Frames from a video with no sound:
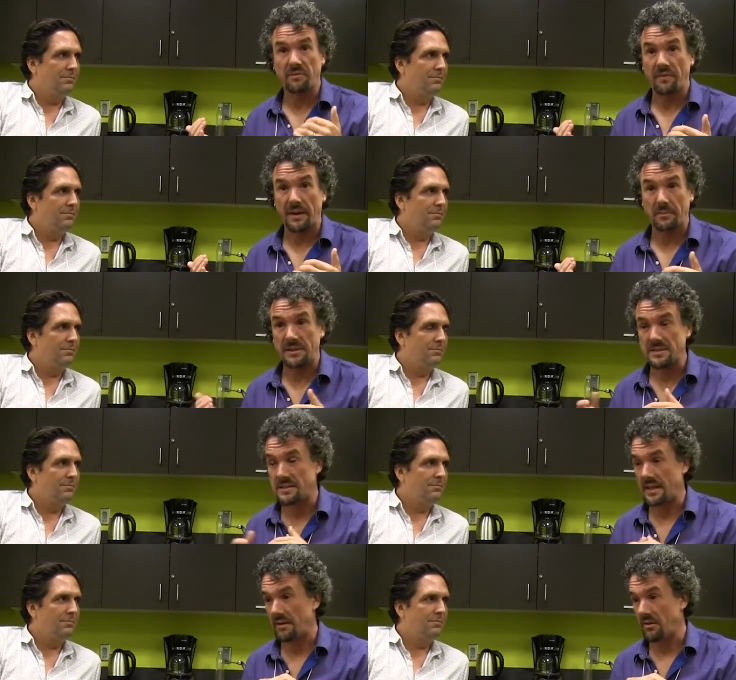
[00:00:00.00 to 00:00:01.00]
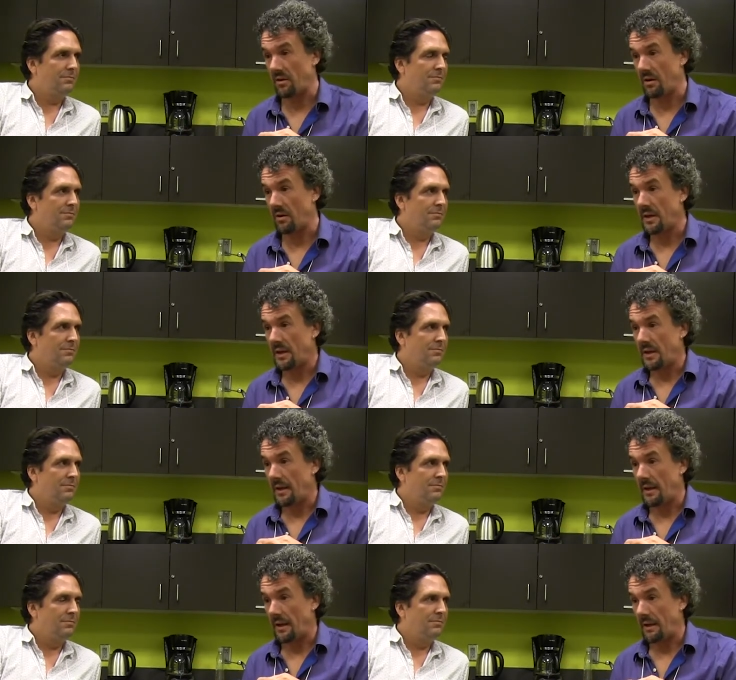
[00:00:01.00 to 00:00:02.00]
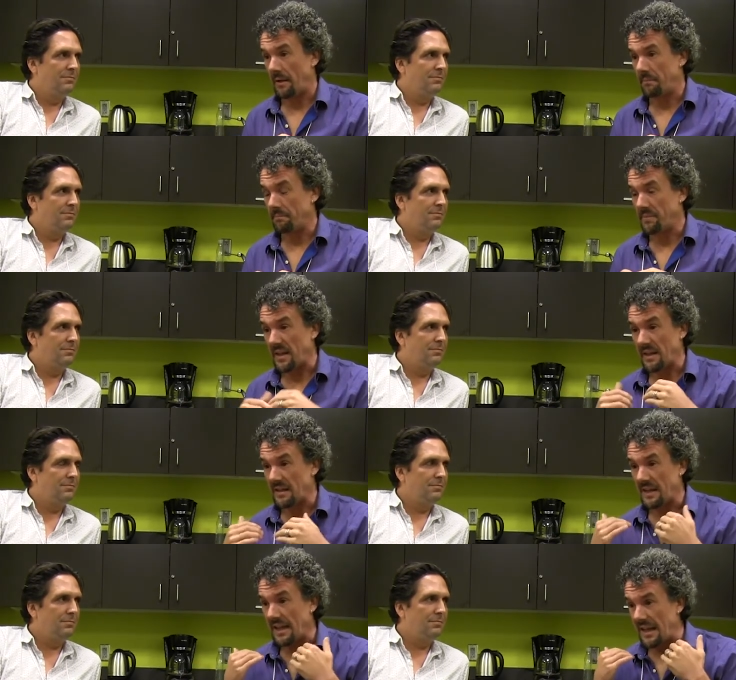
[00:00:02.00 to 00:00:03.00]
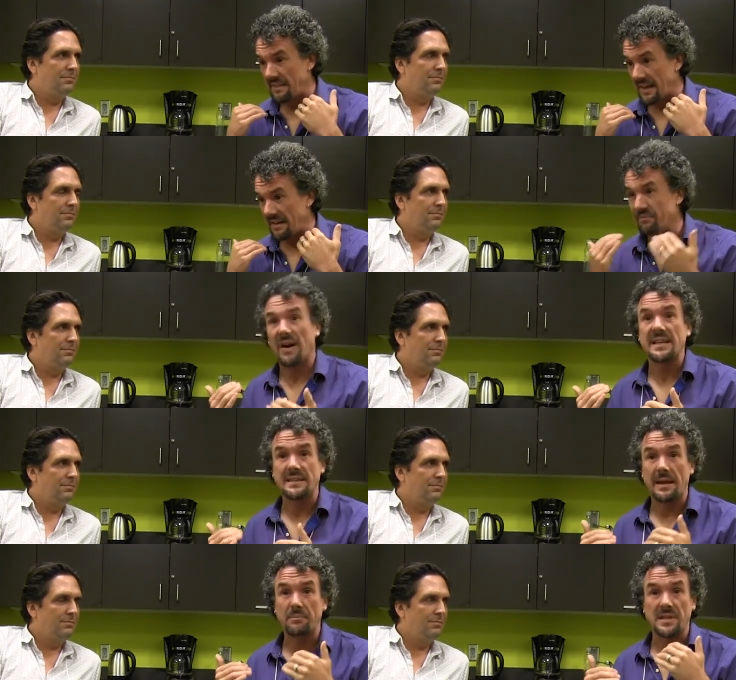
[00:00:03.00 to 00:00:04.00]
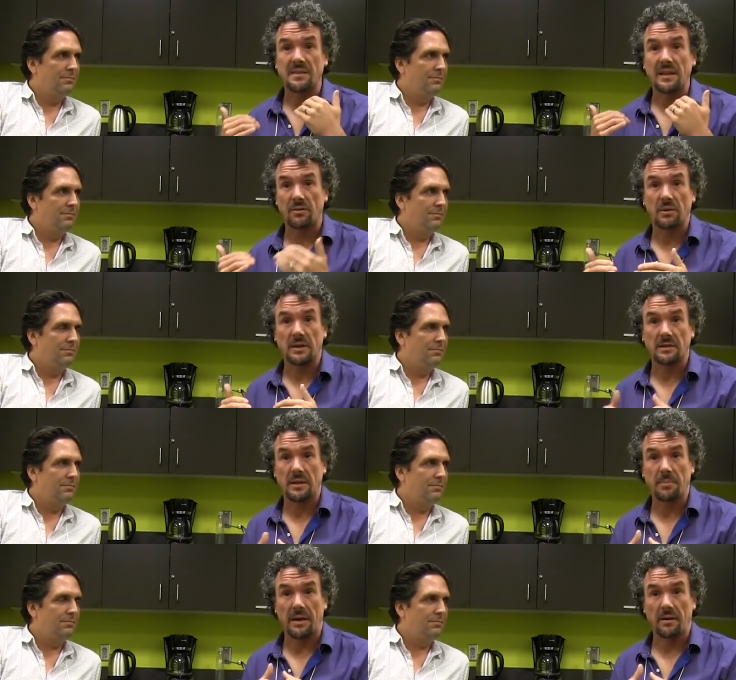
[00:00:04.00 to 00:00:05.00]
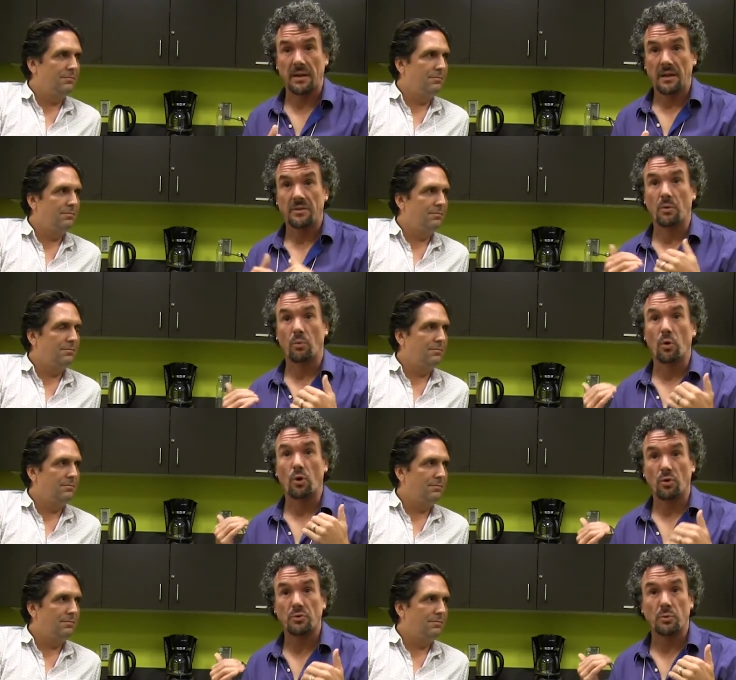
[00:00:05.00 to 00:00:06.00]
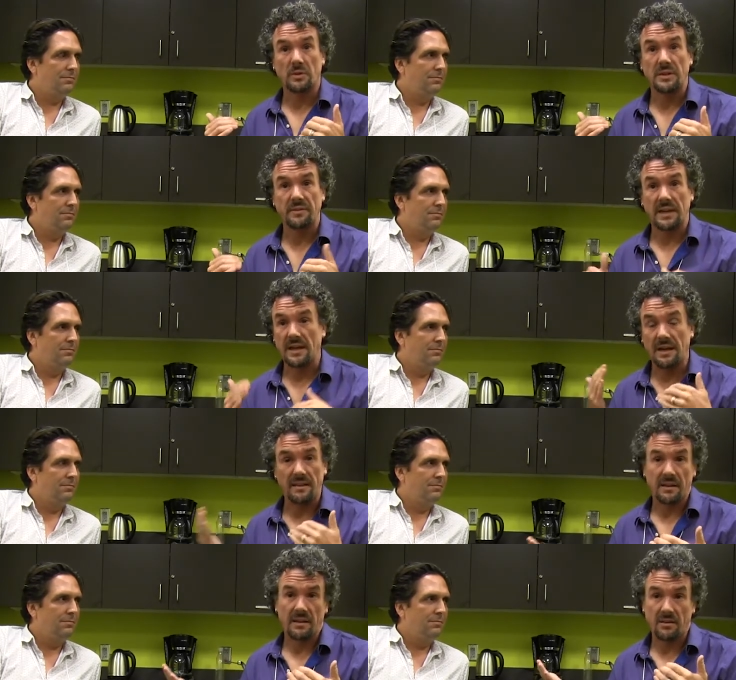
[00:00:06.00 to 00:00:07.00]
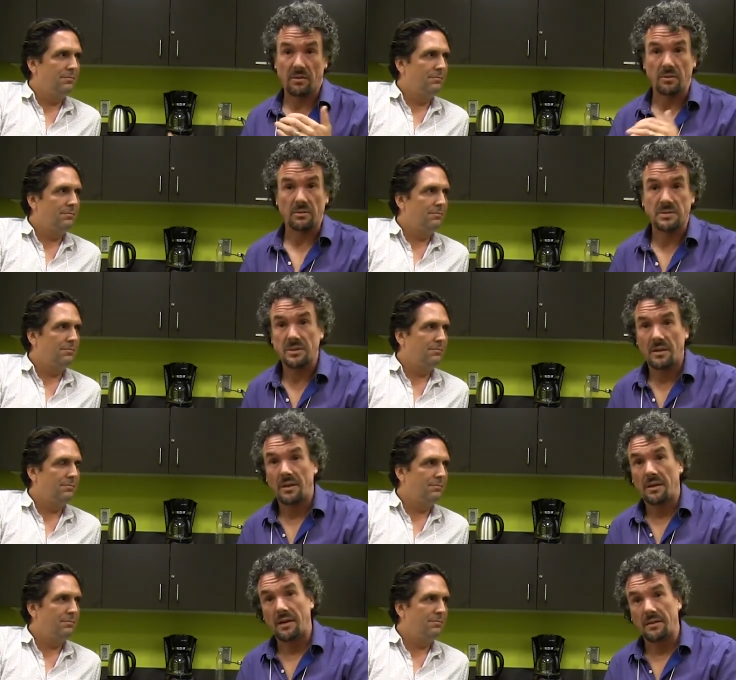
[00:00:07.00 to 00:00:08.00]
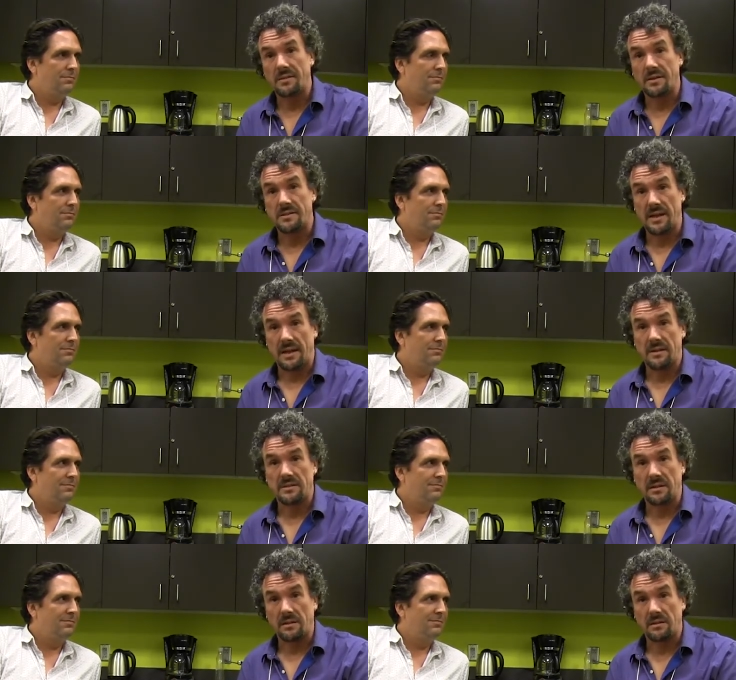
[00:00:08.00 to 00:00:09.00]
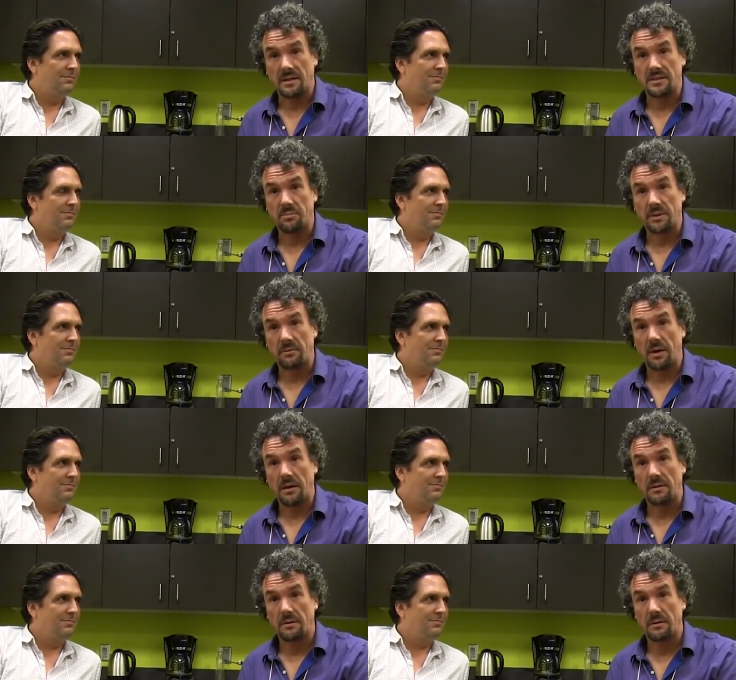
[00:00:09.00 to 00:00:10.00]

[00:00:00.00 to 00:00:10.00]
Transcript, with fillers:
Speaker 1: and families that are. Um, that, that, that invite them to think critically about the world we're living in, and I think Carlos uh, does that as a, as a playwright.